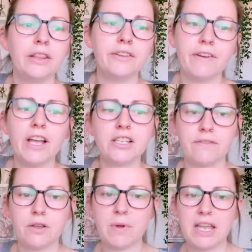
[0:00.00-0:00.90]
The first
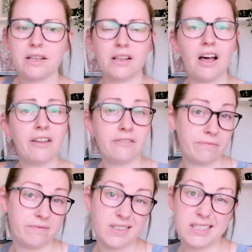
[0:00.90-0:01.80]
few weeks I've
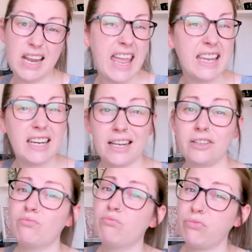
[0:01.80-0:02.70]
taken it
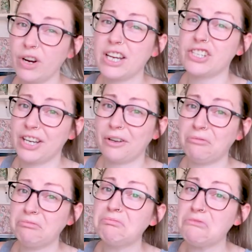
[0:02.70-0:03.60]
pretty chill,
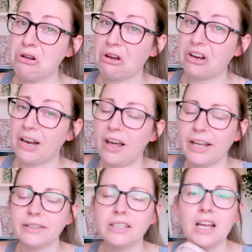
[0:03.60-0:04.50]
not gonna
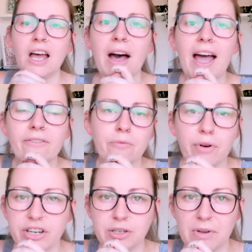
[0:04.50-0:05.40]
lie. I haven't
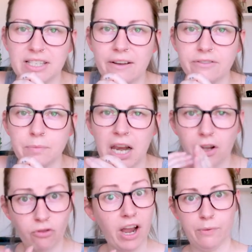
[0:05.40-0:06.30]
pressured myself to be
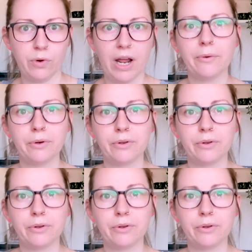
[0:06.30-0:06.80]
like, right, well now I'm